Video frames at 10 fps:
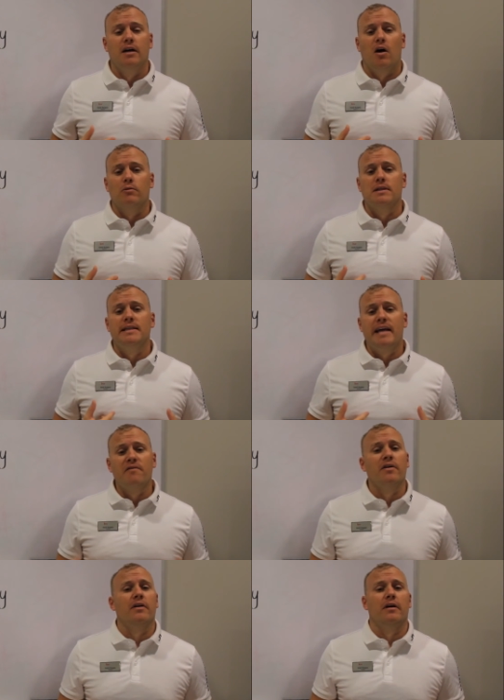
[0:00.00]
I would
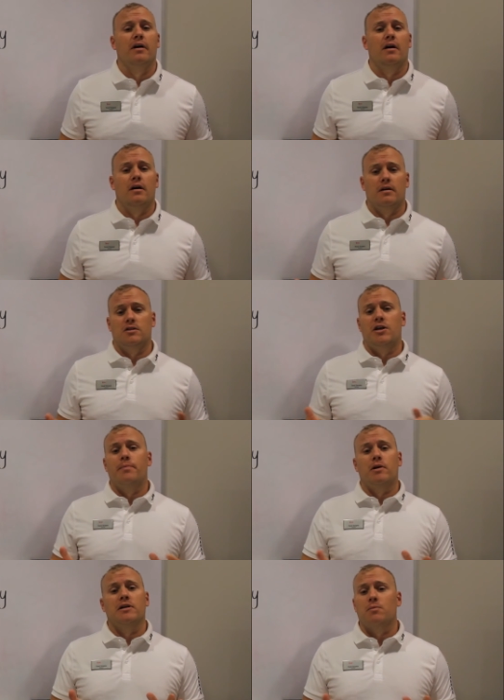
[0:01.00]
never uh,
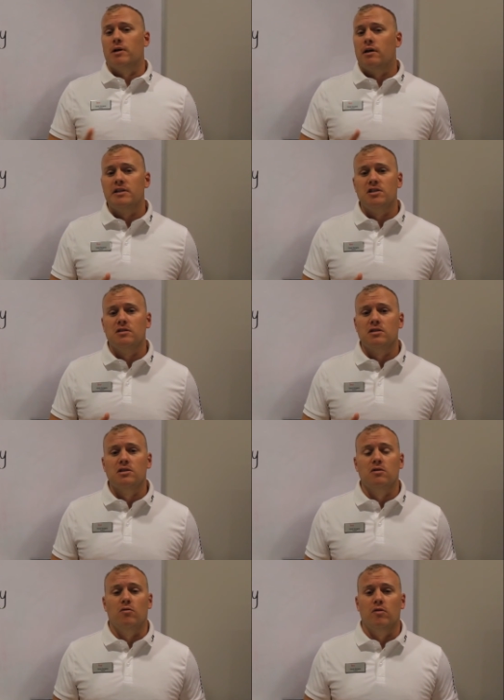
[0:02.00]
jeopardise my
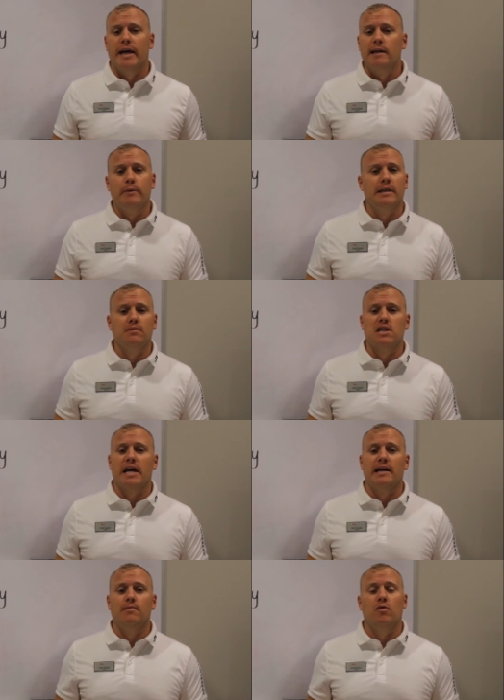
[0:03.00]
licence or Keller Williams'
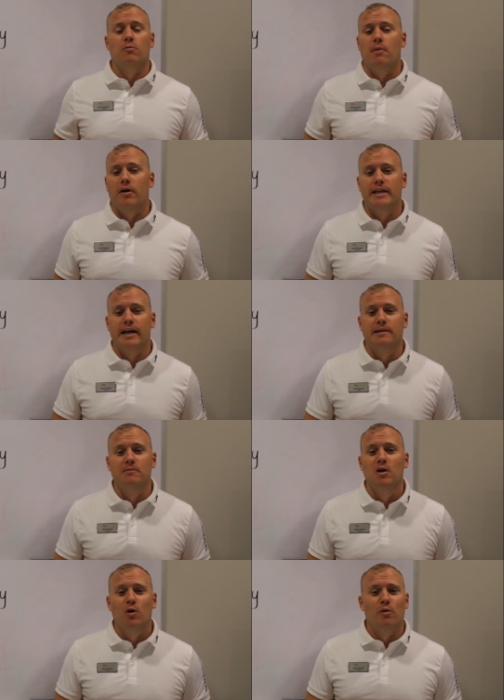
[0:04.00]
name or my name
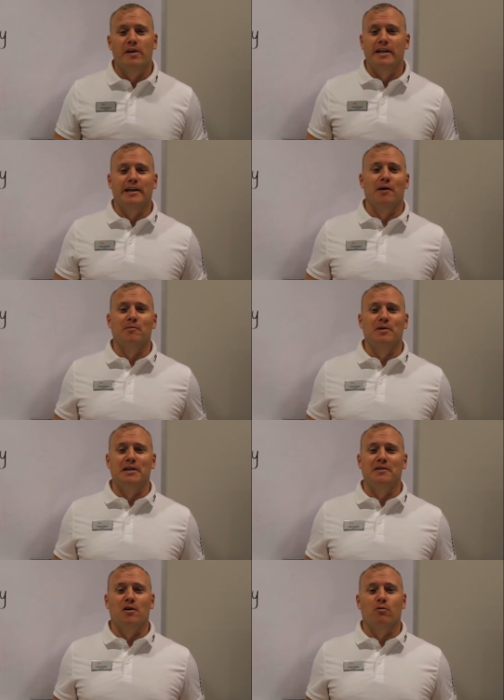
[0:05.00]
with any
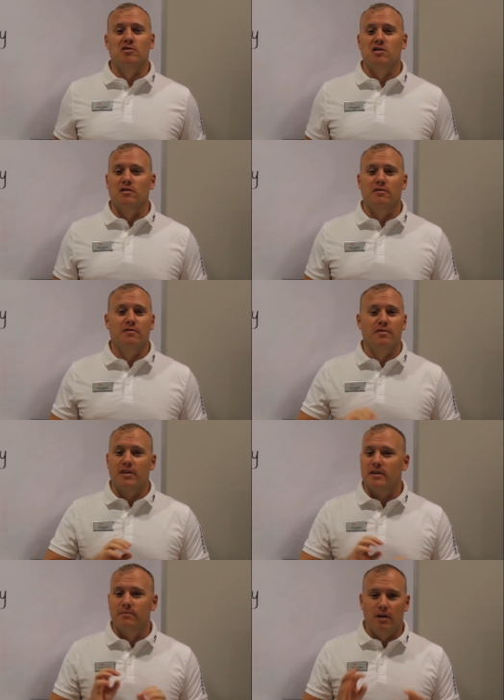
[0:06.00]
company that wasn't of
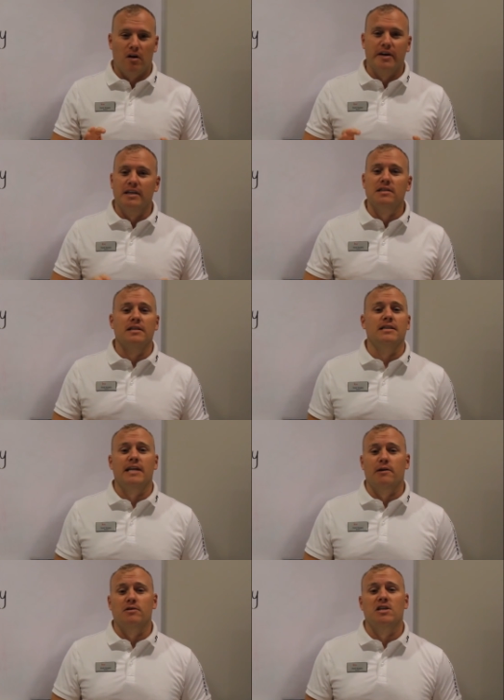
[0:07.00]
the highest
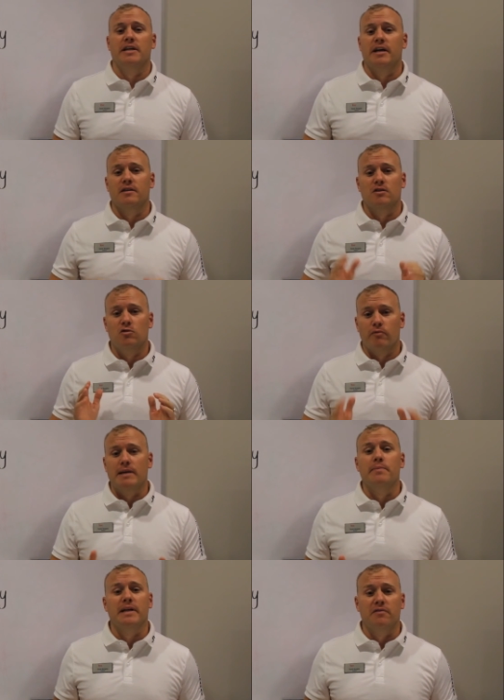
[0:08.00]
integrity and a
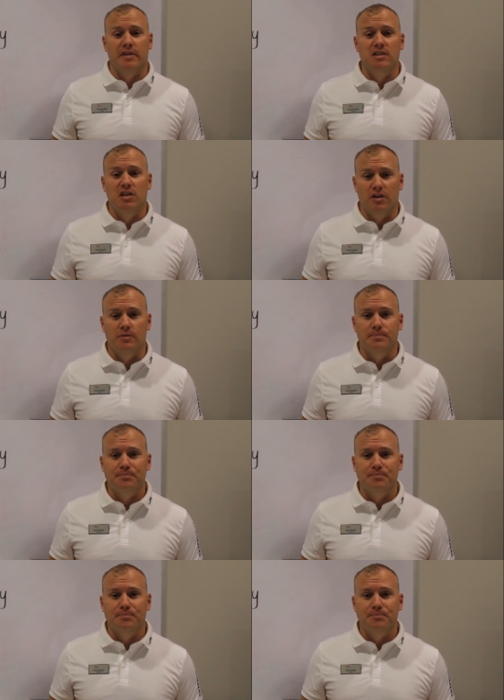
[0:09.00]
great benefit to you.